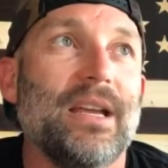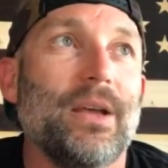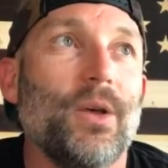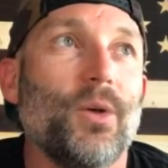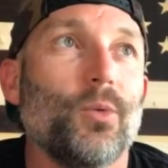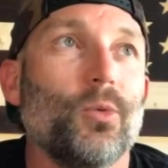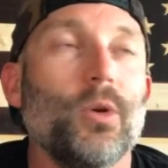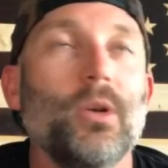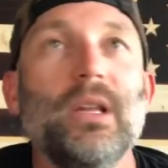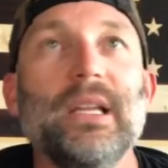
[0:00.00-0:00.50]

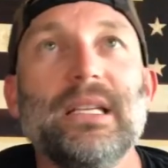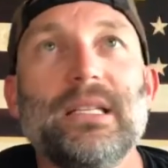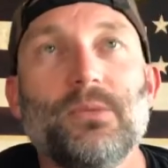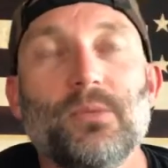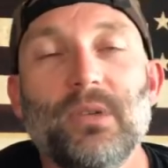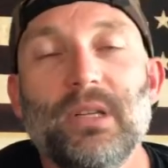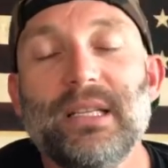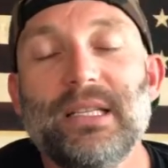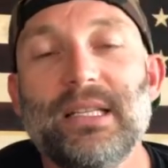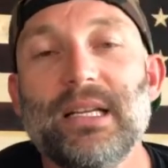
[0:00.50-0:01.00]

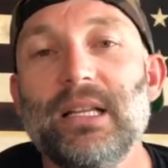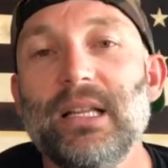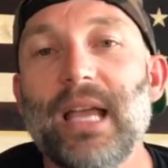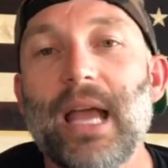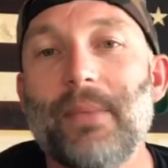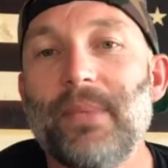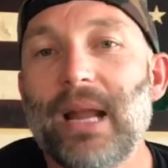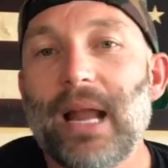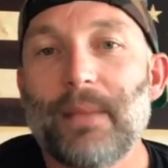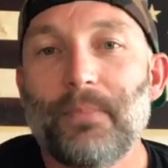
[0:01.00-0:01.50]
realistically,
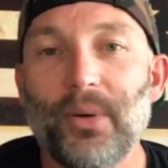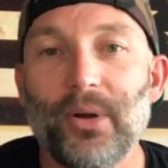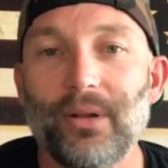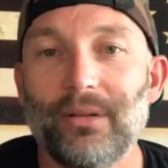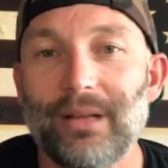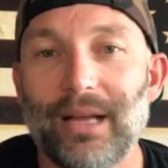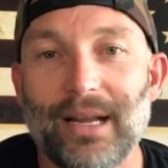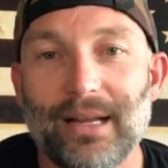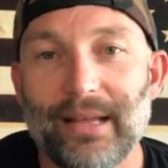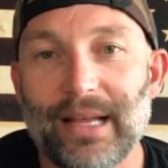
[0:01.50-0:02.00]
I mean, I put a
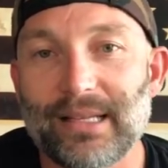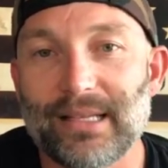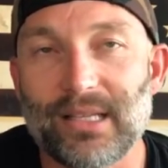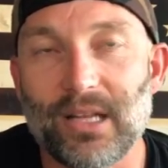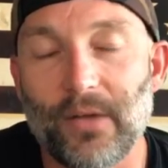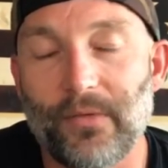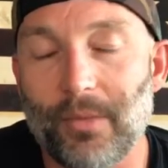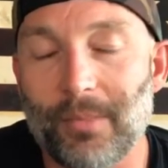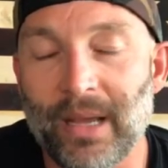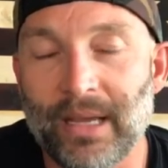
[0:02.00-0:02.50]
lot of that
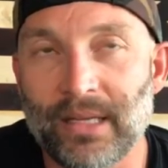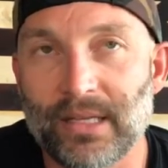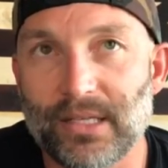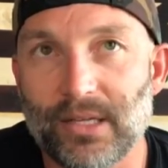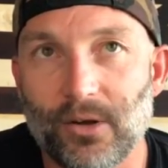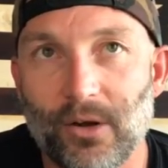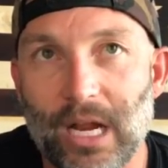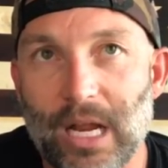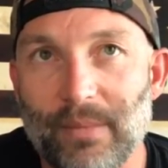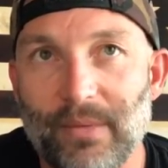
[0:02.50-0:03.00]
stuff on my
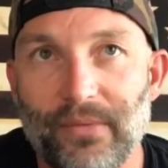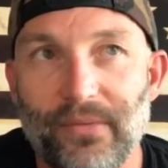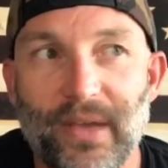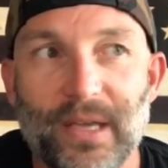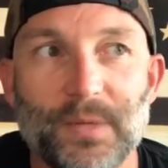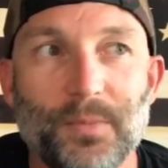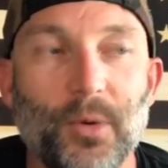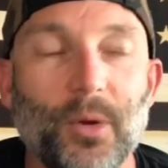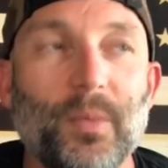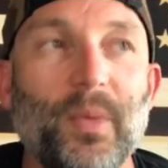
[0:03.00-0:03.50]
Instagram and
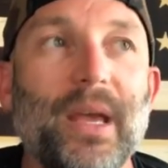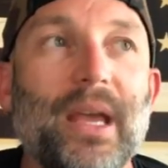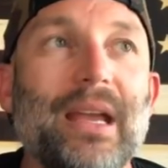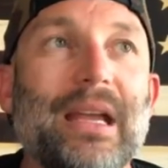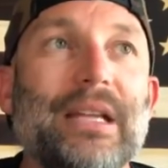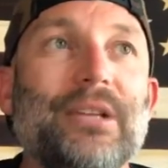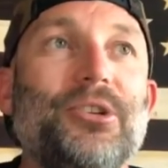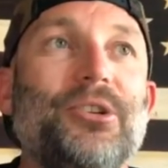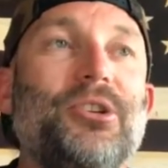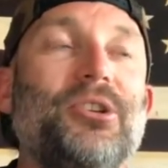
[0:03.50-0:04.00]
Facebook
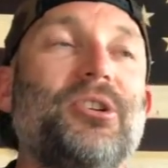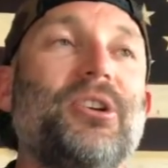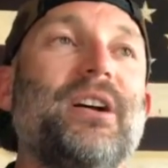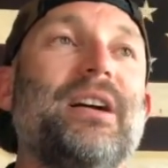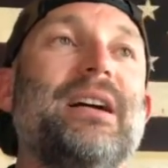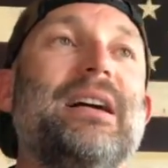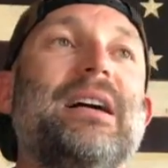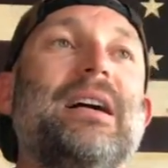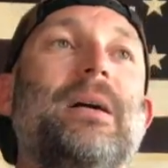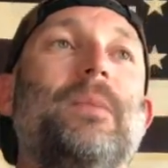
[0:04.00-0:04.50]
page,
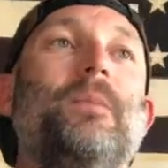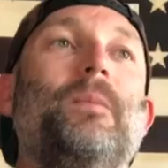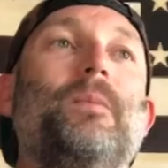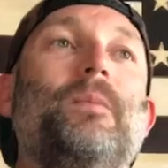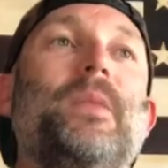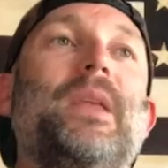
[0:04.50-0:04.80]
and